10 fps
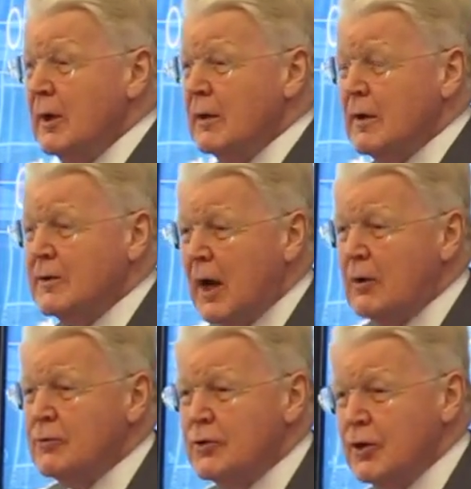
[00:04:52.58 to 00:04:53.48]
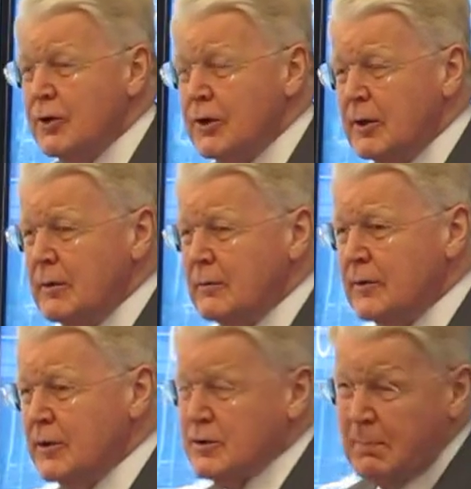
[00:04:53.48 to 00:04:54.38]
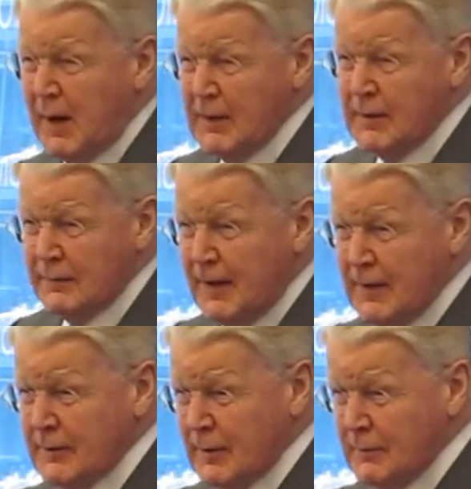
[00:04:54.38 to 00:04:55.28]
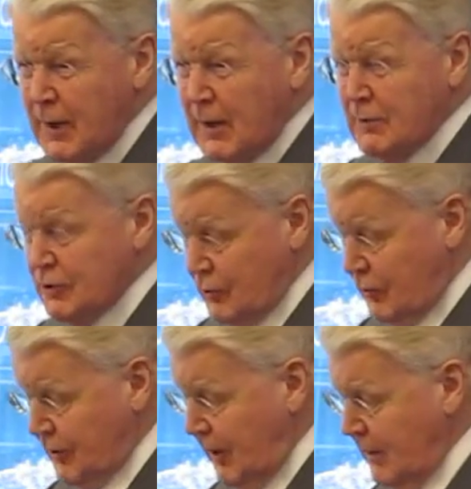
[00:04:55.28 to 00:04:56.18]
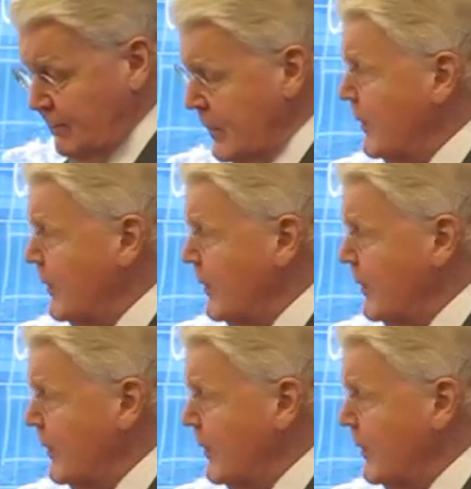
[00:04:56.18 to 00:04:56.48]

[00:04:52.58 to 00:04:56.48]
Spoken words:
that our journey, despite the fact that we have a short time,